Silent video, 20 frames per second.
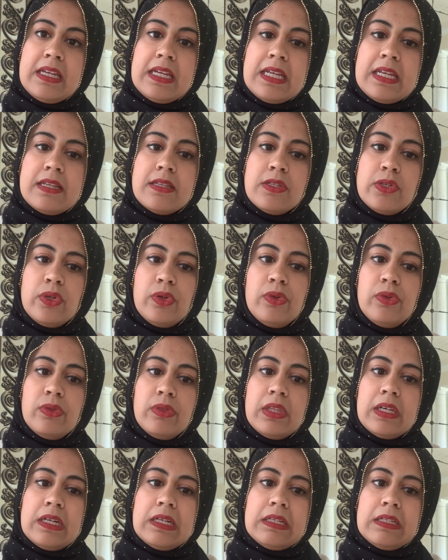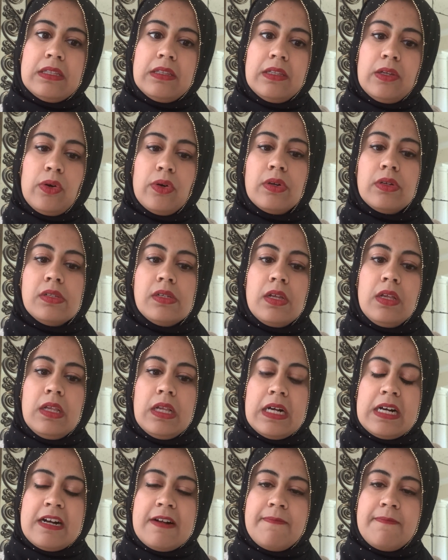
into the local